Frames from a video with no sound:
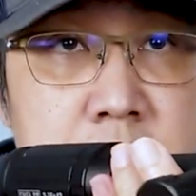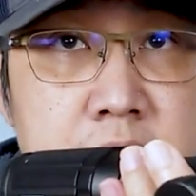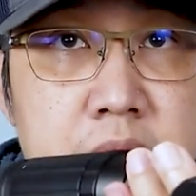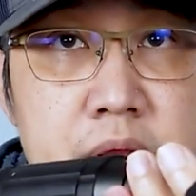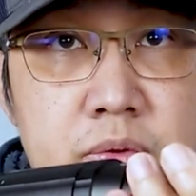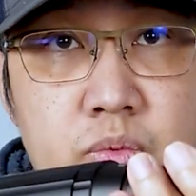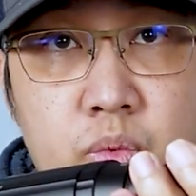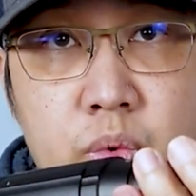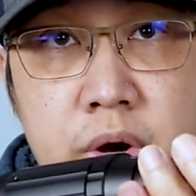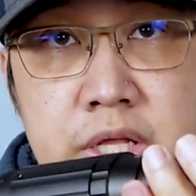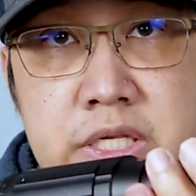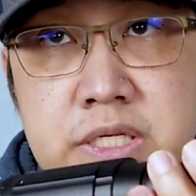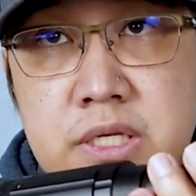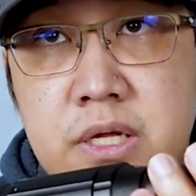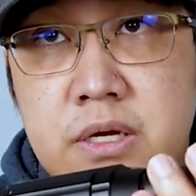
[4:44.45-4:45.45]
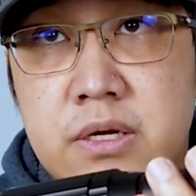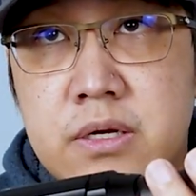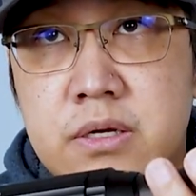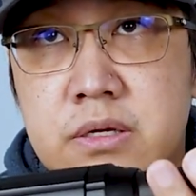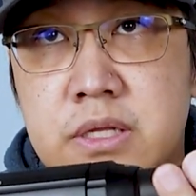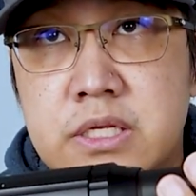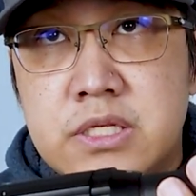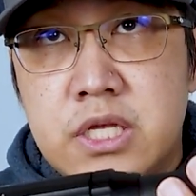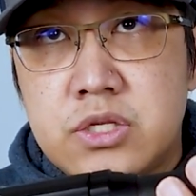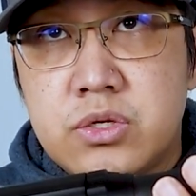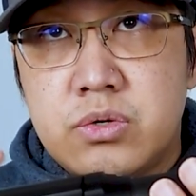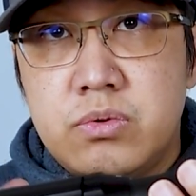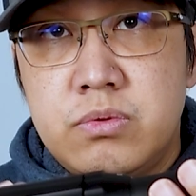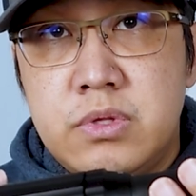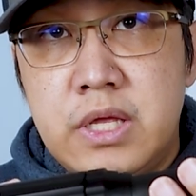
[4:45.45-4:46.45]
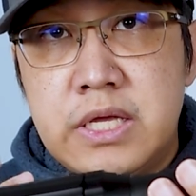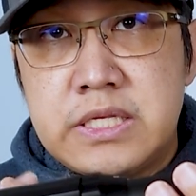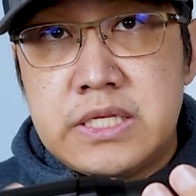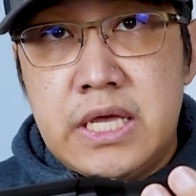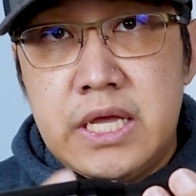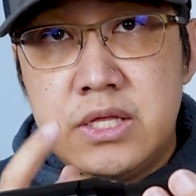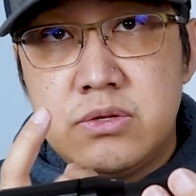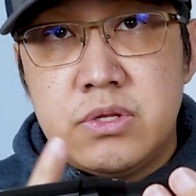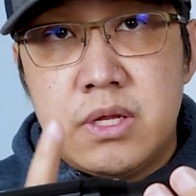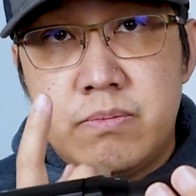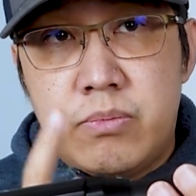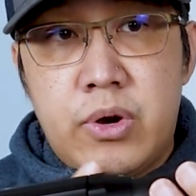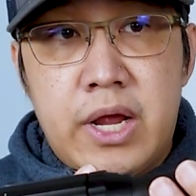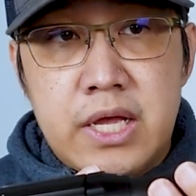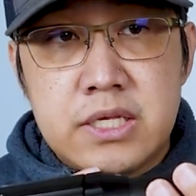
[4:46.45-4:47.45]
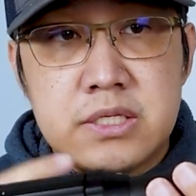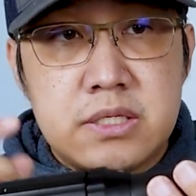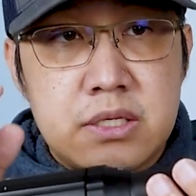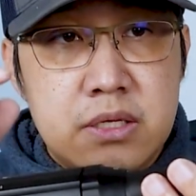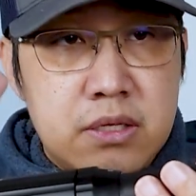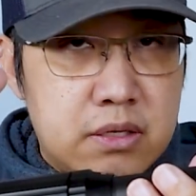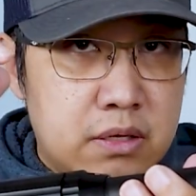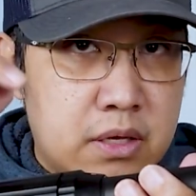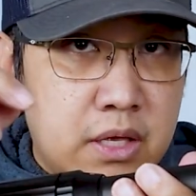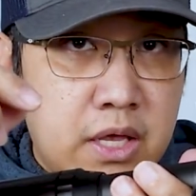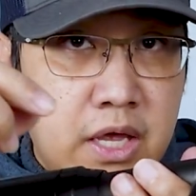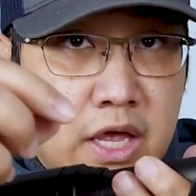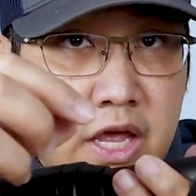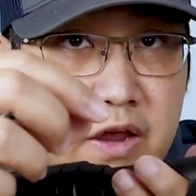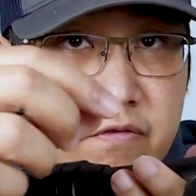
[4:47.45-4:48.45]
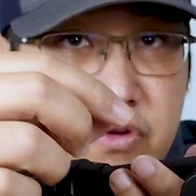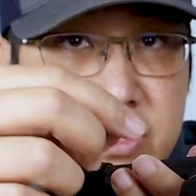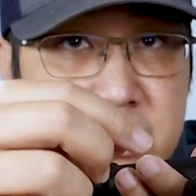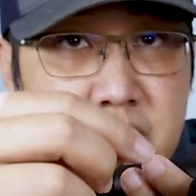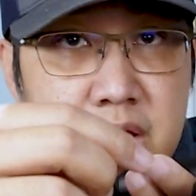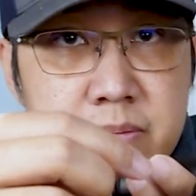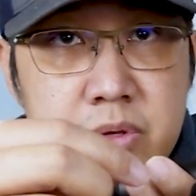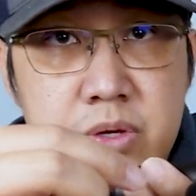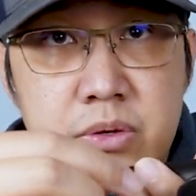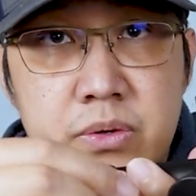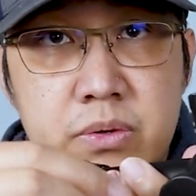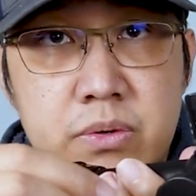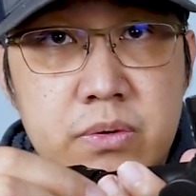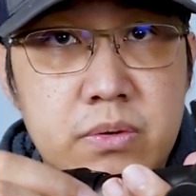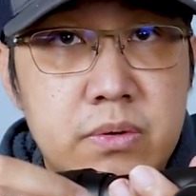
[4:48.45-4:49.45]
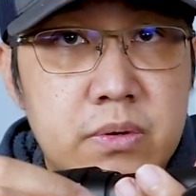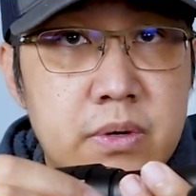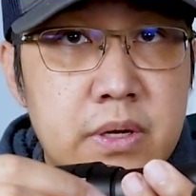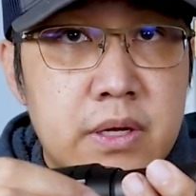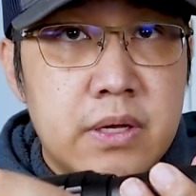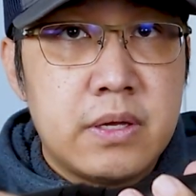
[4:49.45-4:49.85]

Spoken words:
and once the set screw digs into that brass, every time you,